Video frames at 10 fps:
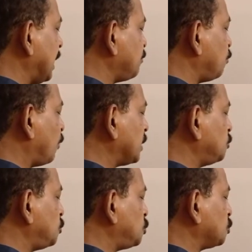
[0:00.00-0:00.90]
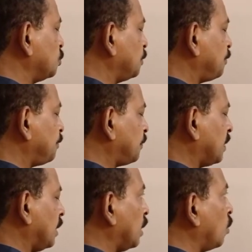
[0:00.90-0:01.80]
F12
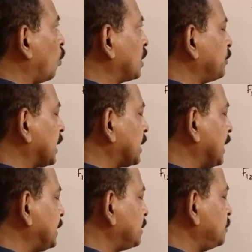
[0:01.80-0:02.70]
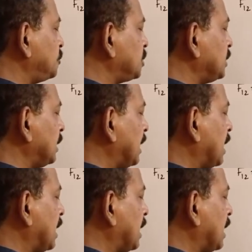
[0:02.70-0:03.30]
what we can write? G